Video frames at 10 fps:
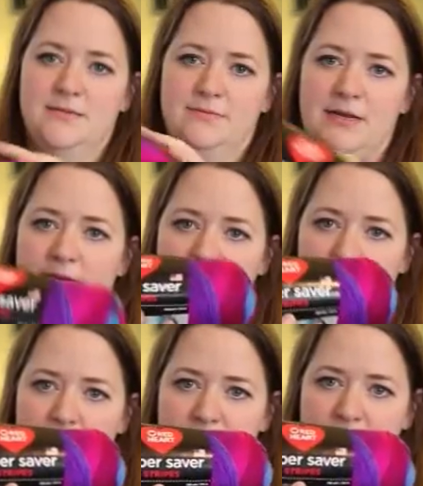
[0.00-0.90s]
Red Heart
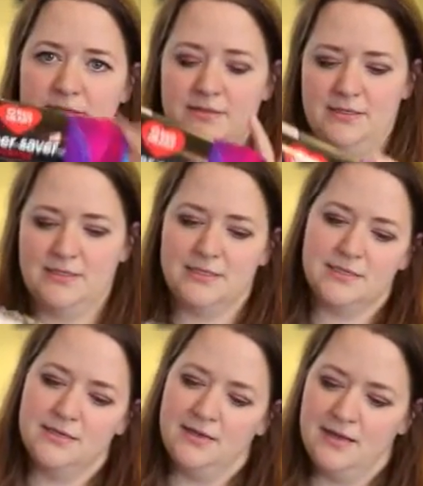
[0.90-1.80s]
stripes, and
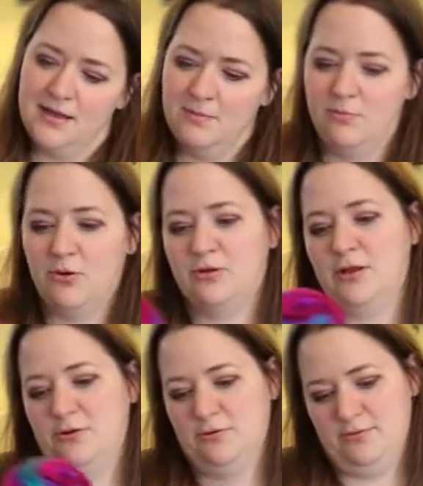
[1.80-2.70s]
it's
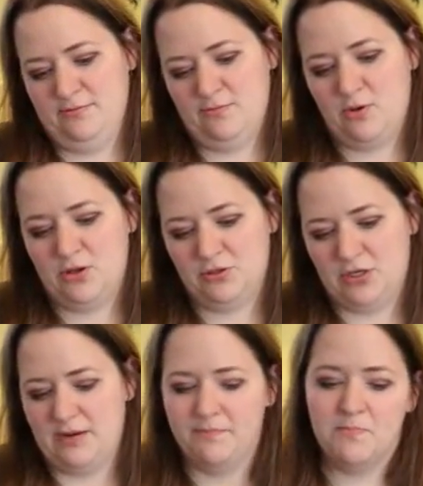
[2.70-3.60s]
polo
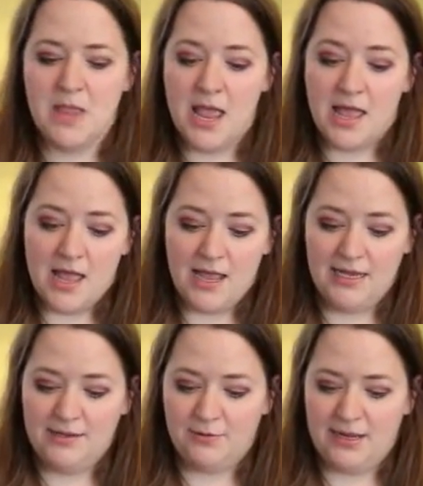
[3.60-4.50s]
stripe.
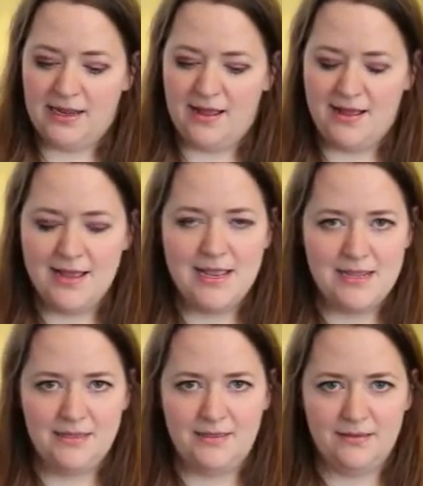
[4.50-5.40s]
Anyway,
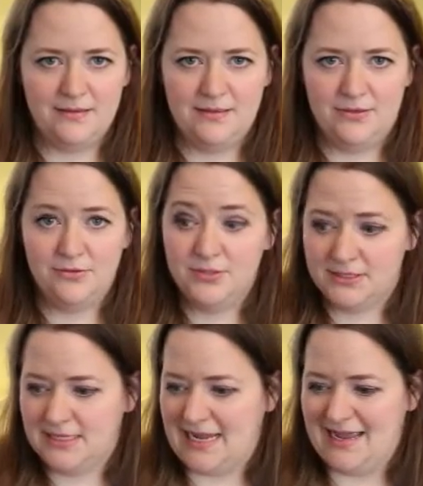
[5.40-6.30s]
I
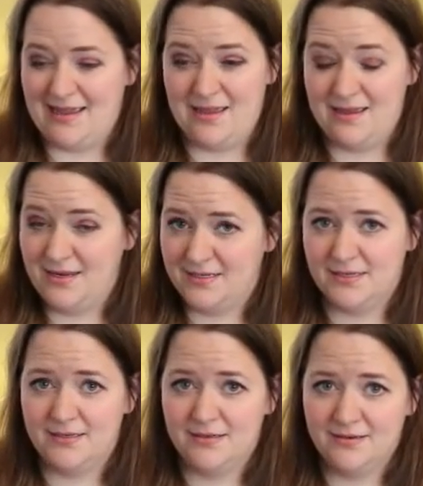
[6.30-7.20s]
used to
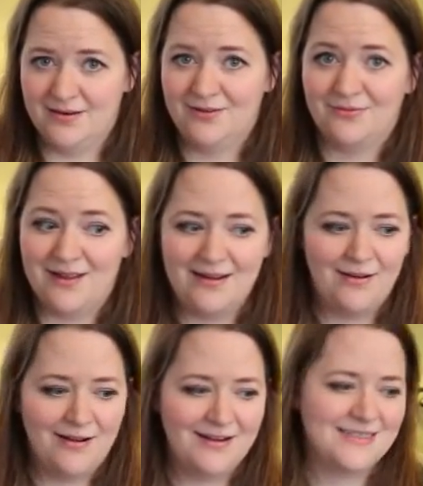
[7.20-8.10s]
hate Red
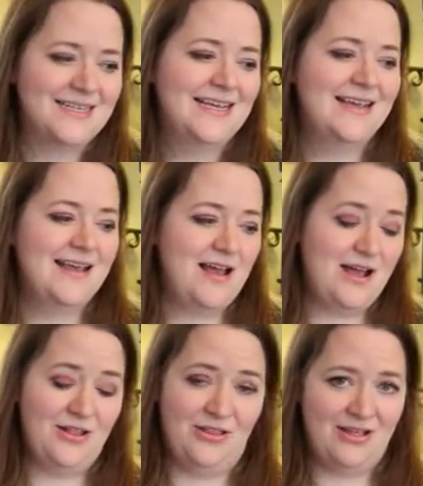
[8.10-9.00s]
Heart
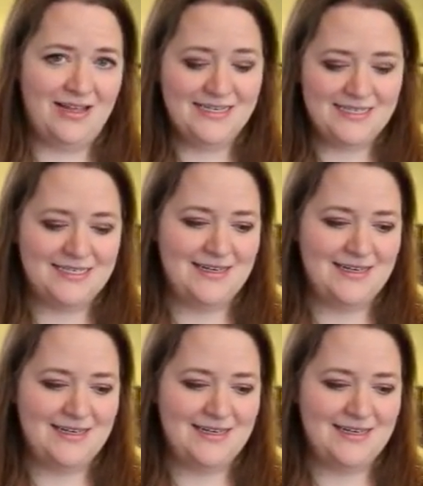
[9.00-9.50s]
a lot